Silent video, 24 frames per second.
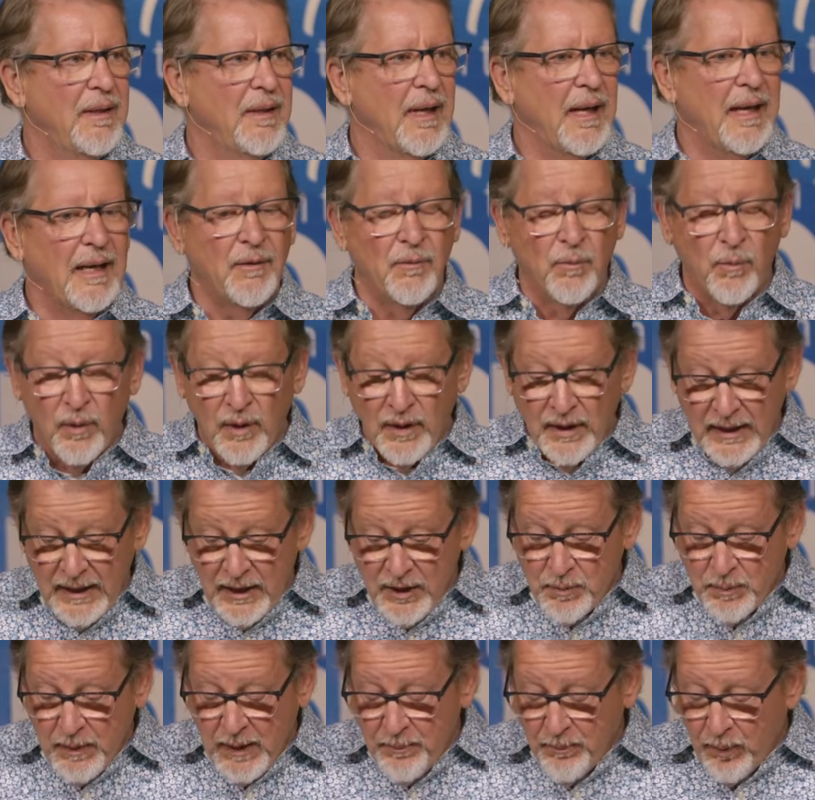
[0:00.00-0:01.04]
And with
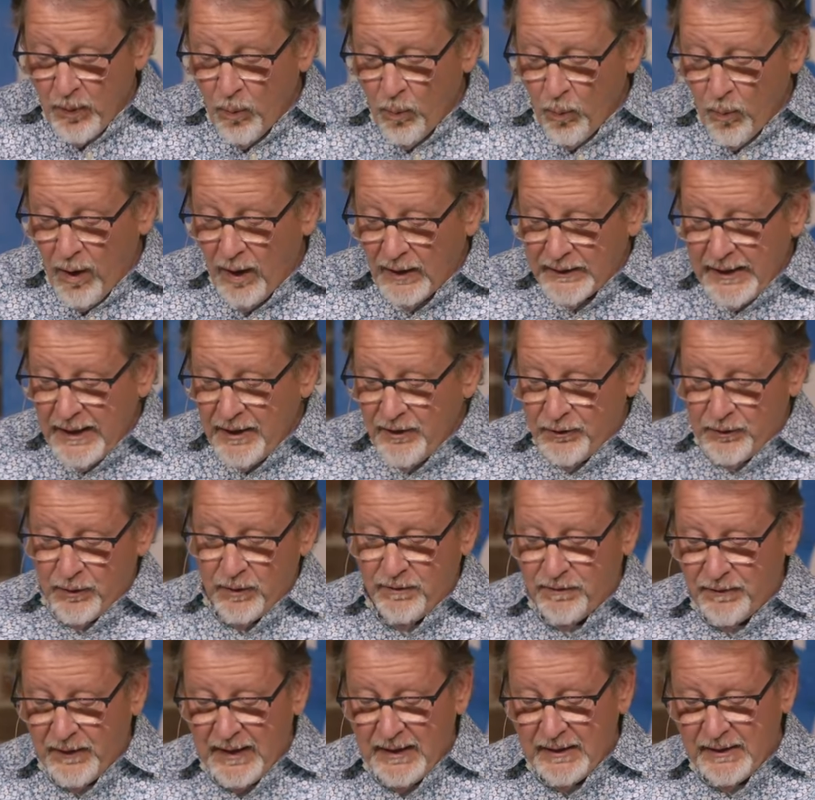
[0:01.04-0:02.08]
these people walking through
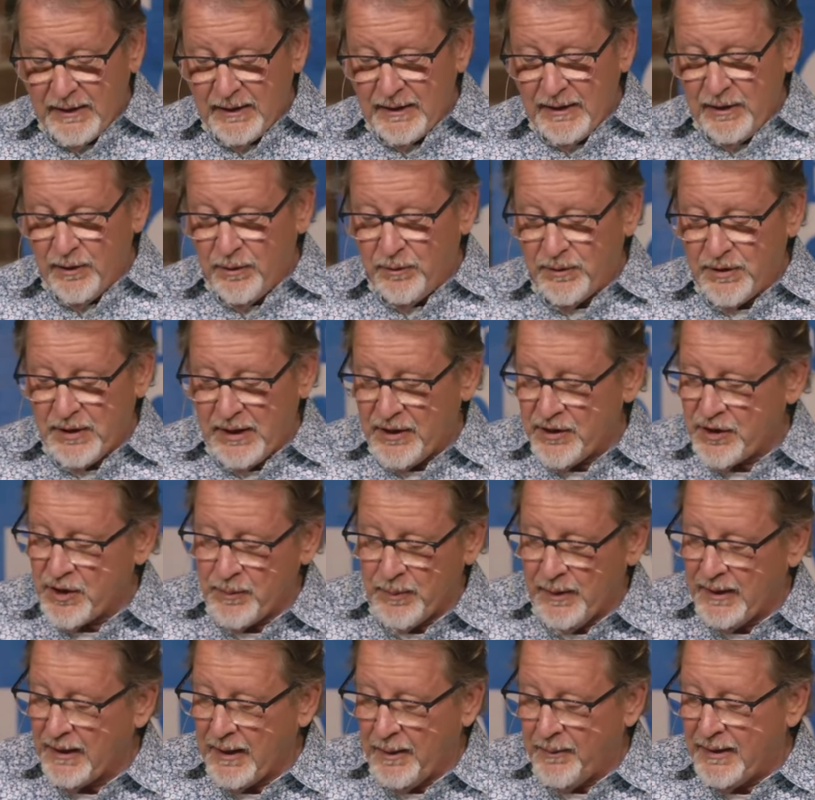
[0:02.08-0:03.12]
faith in the Old
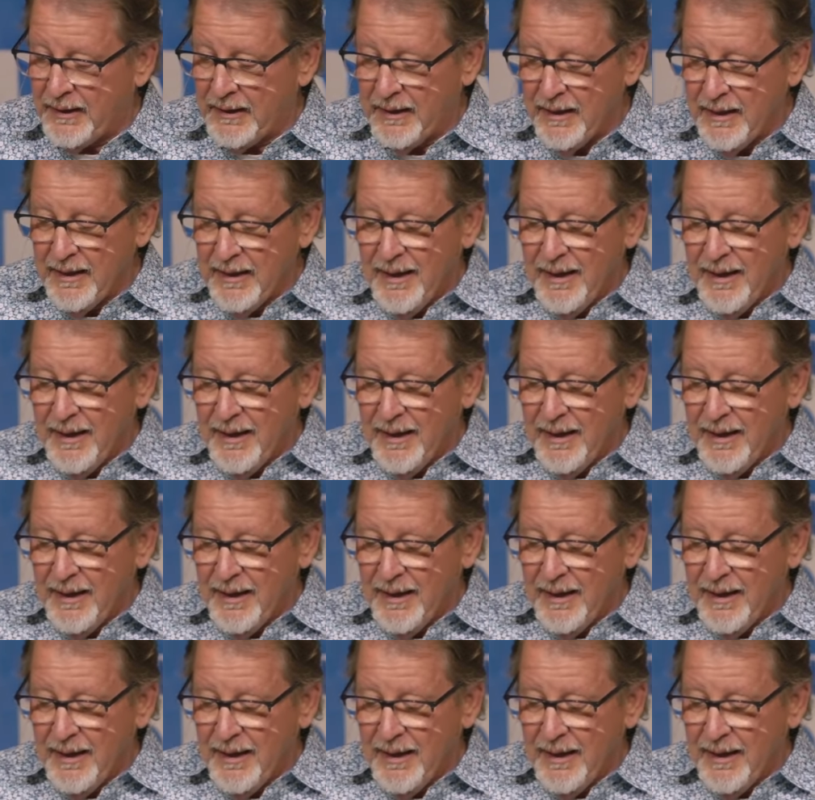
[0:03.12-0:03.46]
Testament,